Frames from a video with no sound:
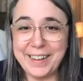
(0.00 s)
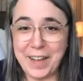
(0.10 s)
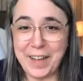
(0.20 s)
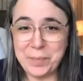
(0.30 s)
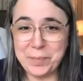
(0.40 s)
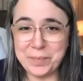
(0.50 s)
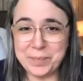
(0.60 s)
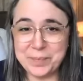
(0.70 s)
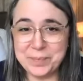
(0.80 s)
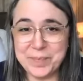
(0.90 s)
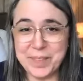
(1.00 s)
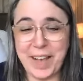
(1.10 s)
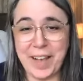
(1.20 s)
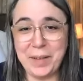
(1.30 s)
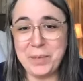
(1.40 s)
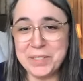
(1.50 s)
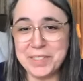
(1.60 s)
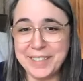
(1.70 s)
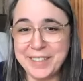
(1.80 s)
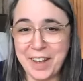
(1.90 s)
on I'm, out? I'm
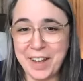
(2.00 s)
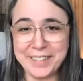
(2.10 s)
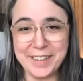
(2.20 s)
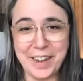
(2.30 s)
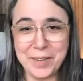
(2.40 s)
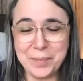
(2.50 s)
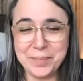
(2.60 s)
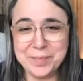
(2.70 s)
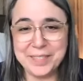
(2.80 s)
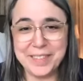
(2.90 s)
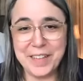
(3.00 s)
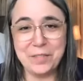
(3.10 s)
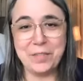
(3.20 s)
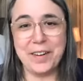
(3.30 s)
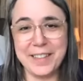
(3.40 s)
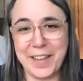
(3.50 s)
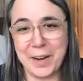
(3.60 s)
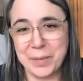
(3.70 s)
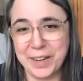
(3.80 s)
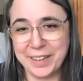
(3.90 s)
usually not um, in front of the
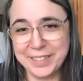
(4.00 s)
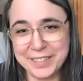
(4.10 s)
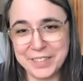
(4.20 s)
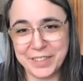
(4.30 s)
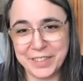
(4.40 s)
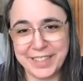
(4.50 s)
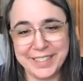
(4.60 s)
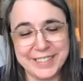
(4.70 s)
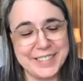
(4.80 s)
camera during these.